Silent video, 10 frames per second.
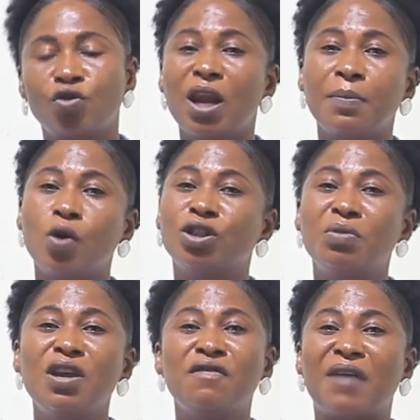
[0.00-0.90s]
to de be
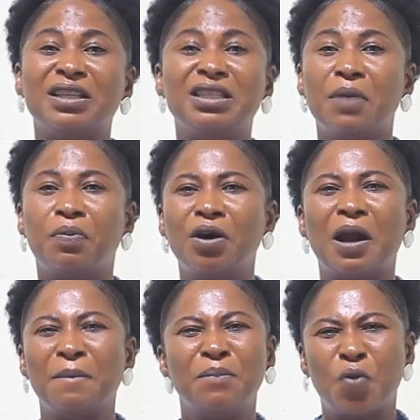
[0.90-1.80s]
otimi invite a
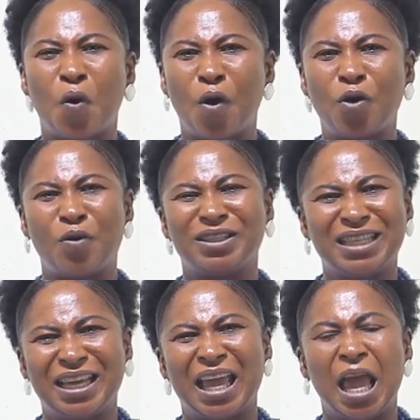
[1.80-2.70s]
program bi wo ho no
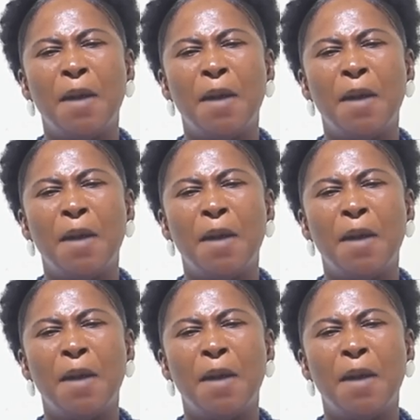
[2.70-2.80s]
say